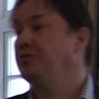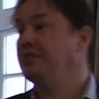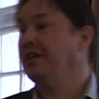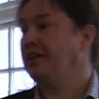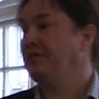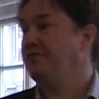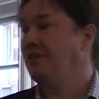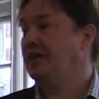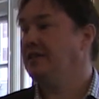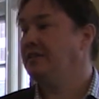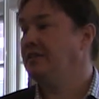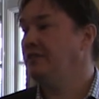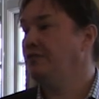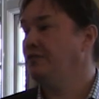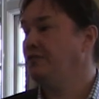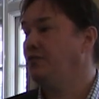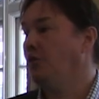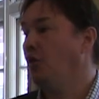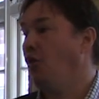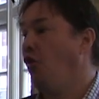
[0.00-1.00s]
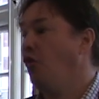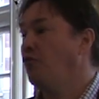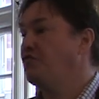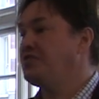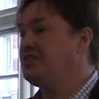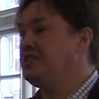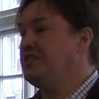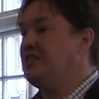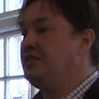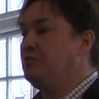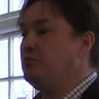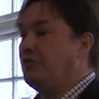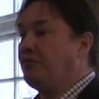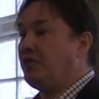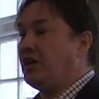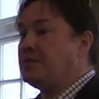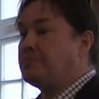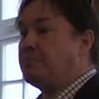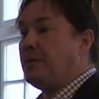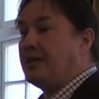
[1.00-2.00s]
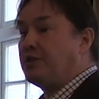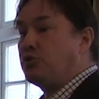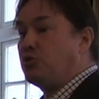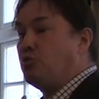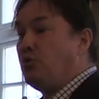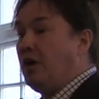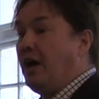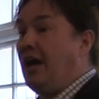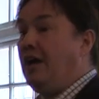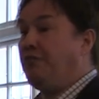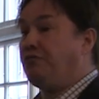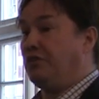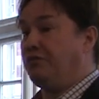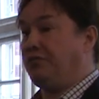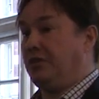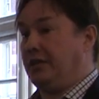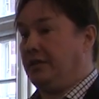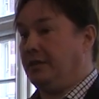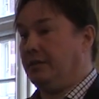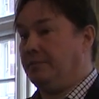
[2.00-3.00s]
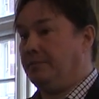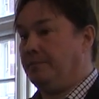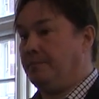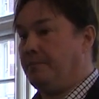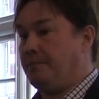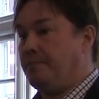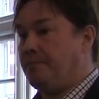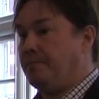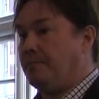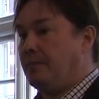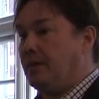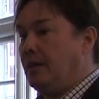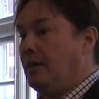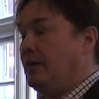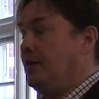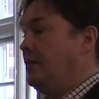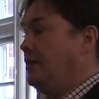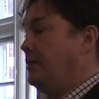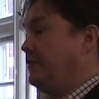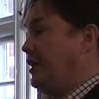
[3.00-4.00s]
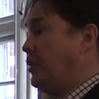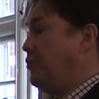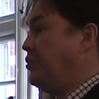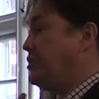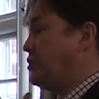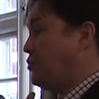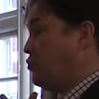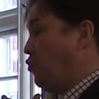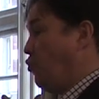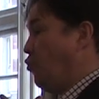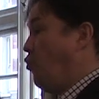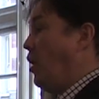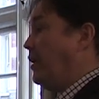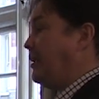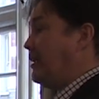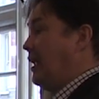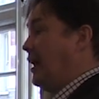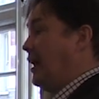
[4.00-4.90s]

the derivative of z with respect to everything. There is one